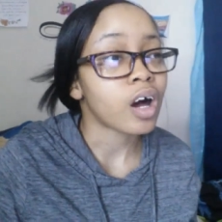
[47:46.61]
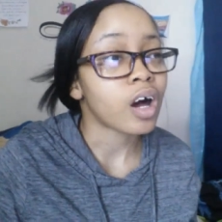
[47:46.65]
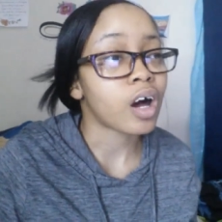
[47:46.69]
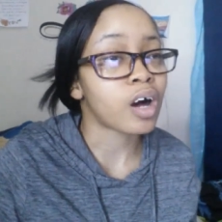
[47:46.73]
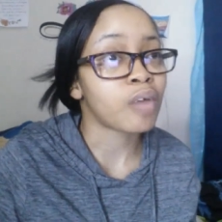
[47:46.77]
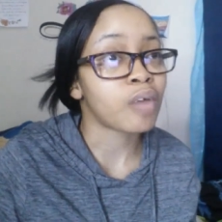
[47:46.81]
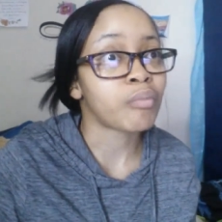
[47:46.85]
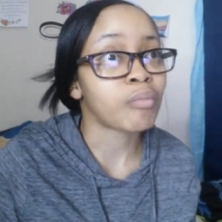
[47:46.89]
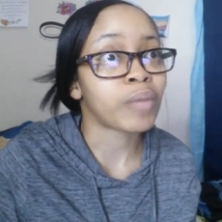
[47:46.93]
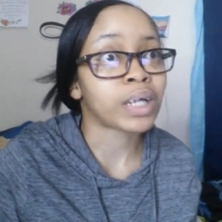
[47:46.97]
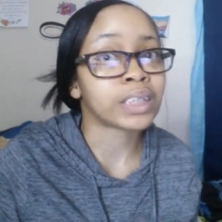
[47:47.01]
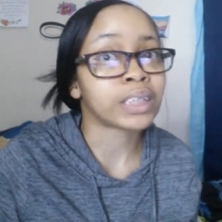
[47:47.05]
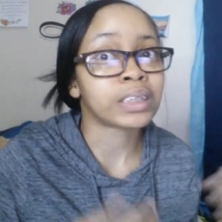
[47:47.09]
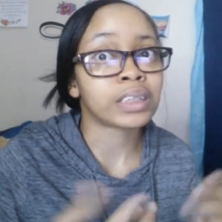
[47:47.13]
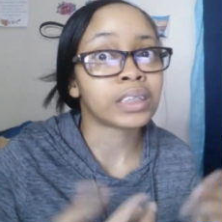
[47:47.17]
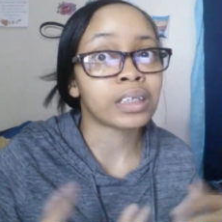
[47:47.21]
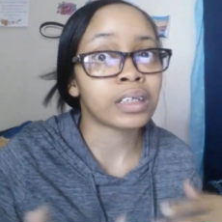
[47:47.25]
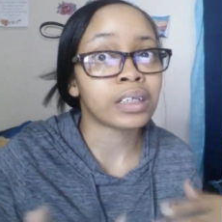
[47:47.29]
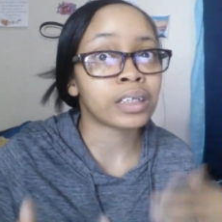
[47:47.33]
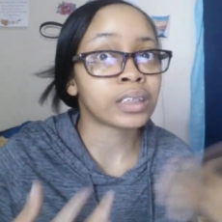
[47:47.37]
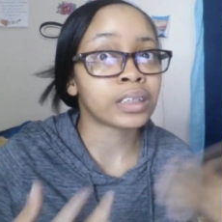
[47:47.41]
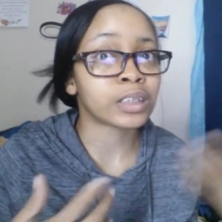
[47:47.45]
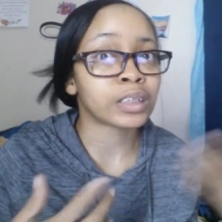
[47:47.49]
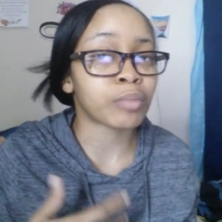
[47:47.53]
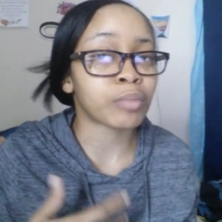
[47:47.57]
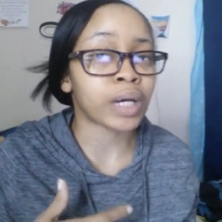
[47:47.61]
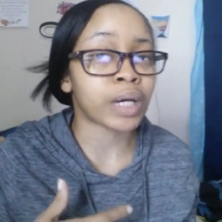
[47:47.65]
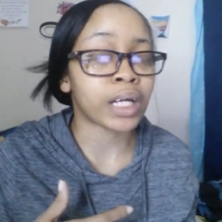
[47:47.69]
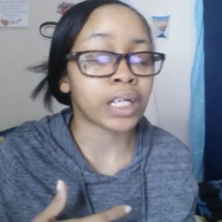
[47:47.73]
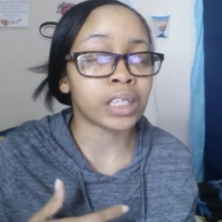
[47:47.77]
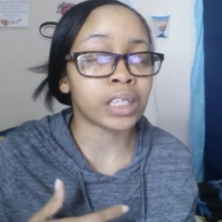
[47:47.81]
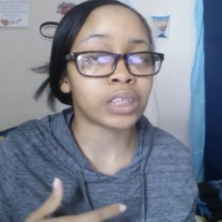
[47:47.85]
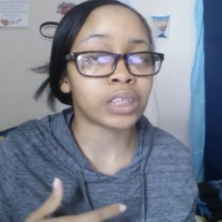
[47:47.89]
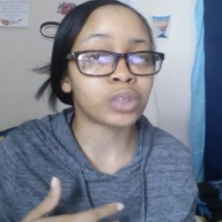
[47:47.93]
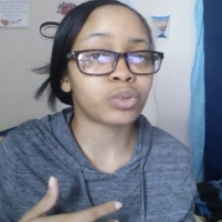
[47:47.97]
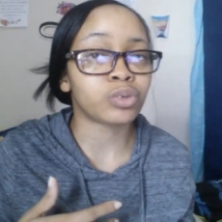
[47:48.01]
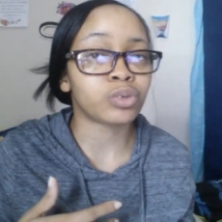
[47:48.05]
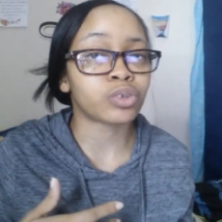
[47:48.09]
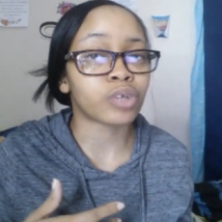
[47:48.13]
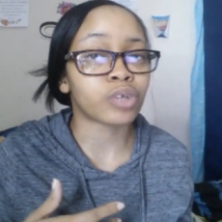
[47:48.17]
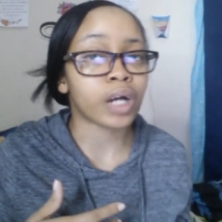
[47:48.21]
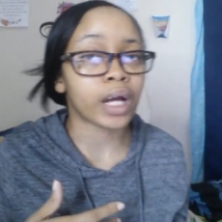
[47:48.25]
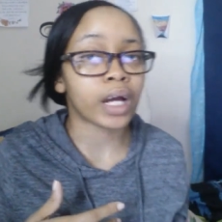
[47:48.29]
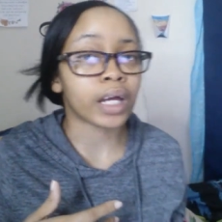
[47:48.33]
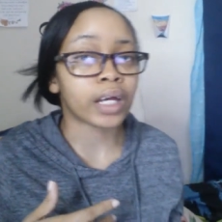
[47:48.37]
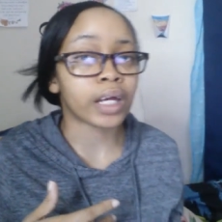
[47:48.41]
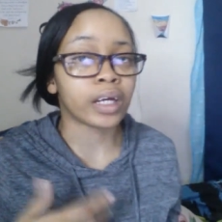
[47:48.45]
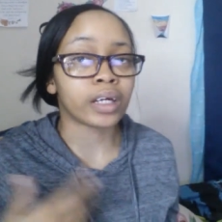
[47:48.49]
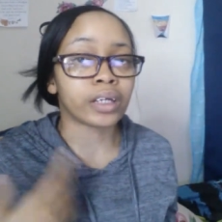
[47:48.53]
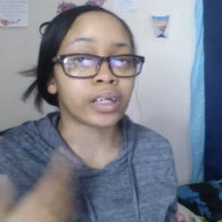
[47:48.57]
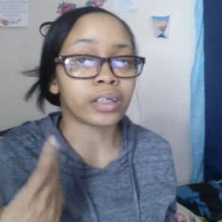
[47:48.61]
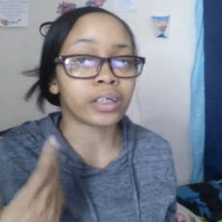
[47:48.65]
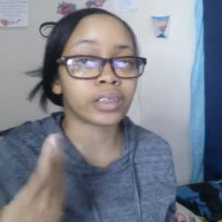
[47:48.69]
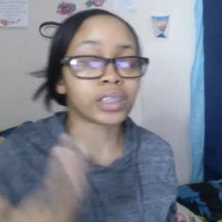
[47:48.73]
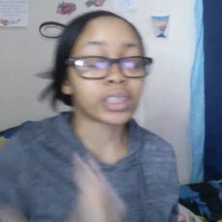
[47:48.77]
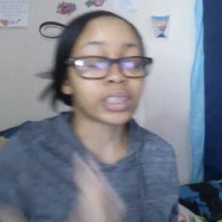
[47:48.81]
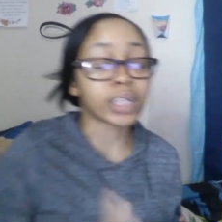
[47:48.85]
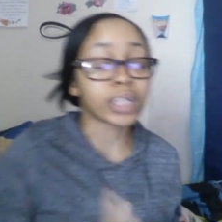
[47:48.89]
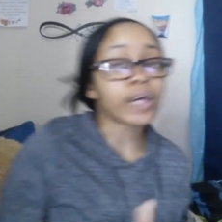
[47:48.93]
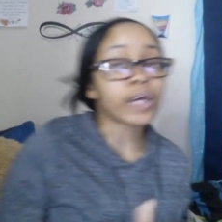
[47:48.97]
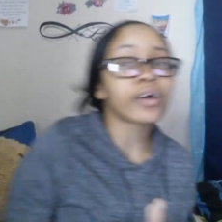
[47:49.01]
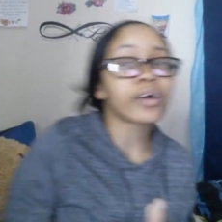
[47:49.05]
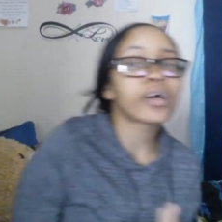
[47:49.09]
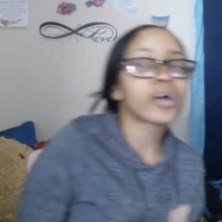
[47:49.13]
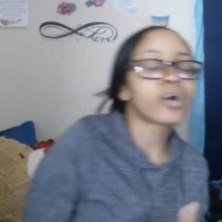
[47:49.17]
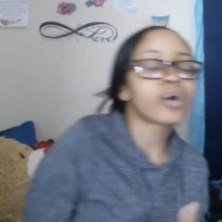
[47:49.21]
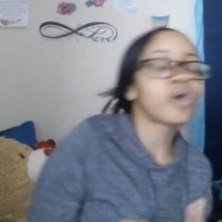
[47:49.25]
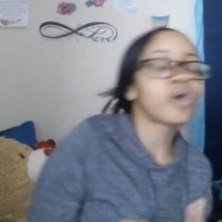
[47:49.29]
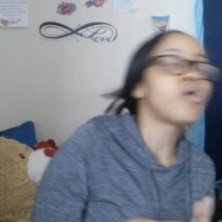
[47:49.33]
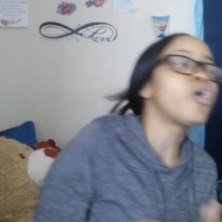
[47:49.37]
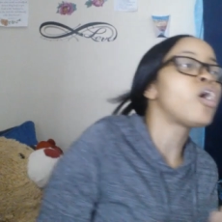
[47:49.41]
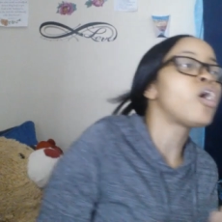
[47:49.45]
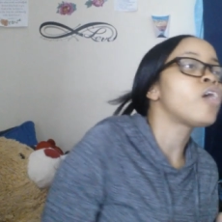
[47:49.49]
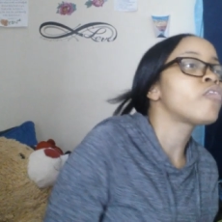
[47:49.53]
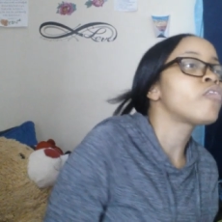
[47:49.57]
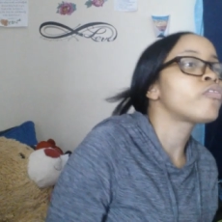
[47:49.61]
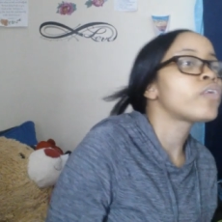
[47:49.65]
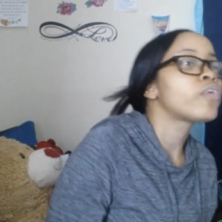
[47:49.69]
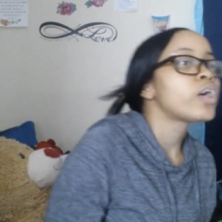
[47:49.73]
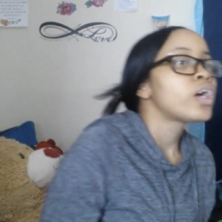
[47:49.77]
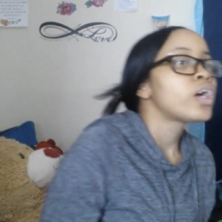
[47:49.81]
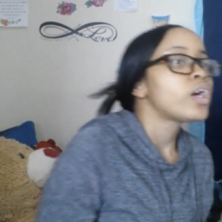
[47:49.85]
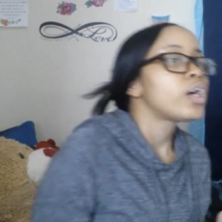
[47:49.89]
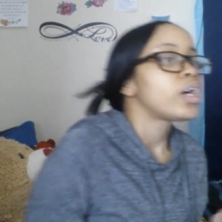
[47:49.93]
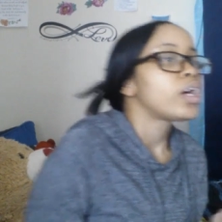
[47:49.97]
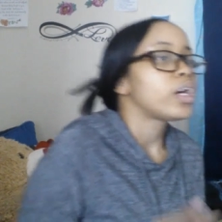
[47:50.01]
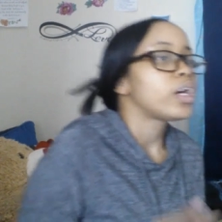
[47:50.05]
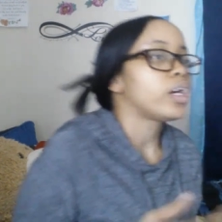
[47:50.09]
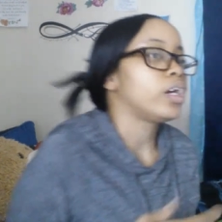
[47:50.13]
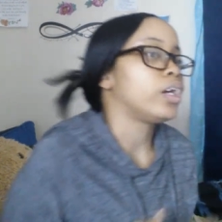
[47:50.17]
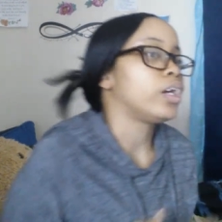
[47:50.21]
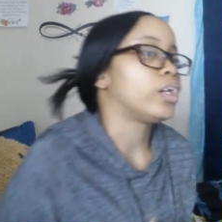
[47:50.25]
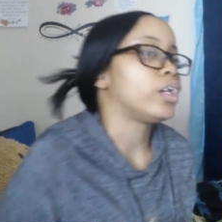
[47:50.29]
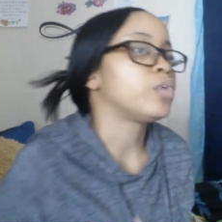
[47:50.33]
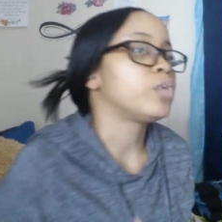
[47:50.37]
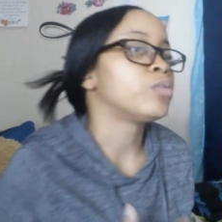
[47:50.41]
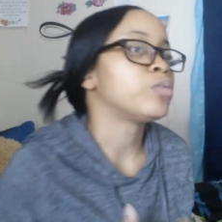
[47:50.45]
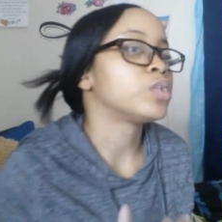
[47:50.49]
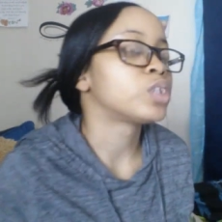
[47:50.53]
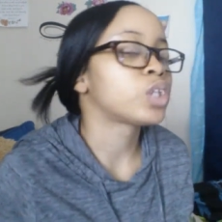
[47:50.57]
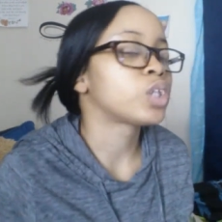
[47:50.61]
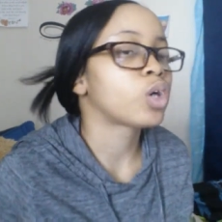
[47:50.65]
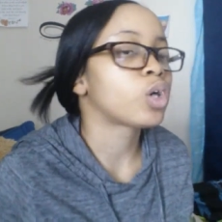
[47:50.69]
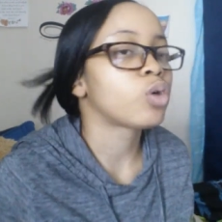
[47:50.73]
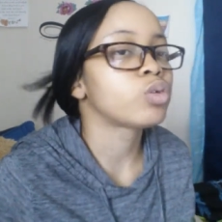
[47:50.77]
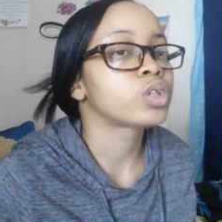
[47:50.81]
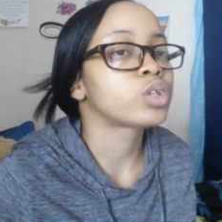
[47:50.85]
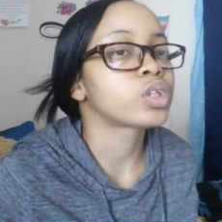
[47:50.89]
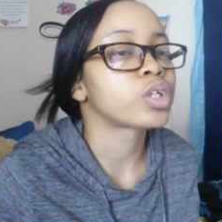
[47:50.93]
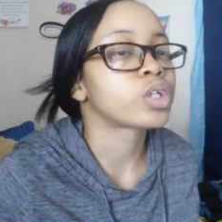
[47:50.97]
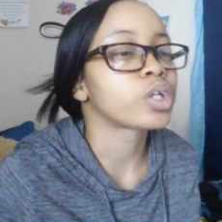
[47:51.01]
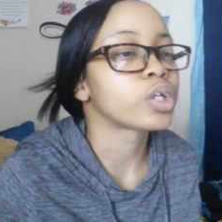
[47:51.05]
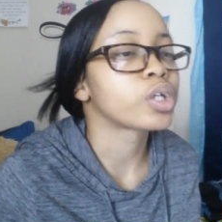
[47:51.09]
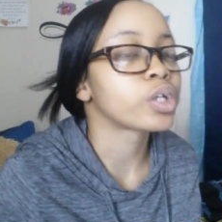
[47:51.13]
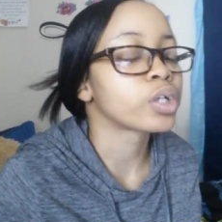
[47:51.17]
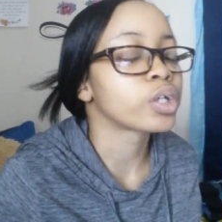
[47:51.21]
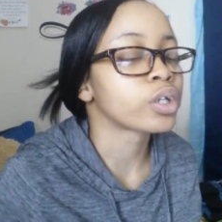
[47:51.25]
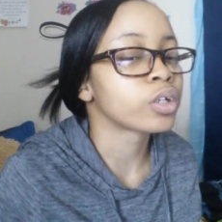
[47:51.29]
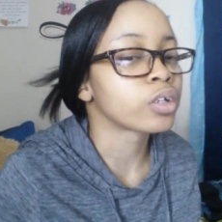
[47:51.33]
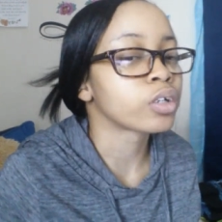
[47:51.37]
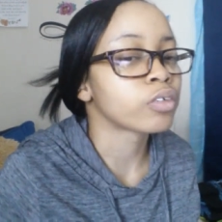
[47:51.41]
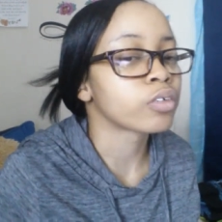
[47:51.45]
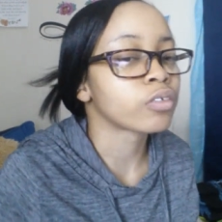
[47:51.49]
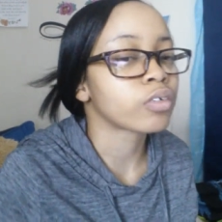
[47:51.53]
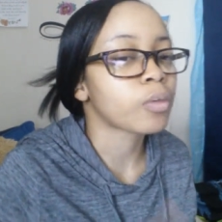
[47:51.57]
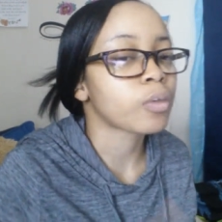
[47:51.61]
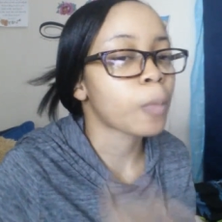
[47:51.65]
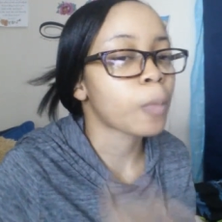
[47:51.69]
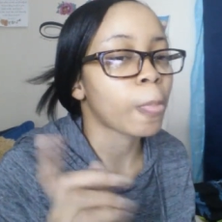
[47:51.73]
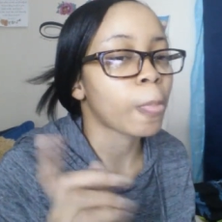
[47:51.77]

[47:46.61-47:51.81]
um, by sending somebody to try and scare her off. And it was told to her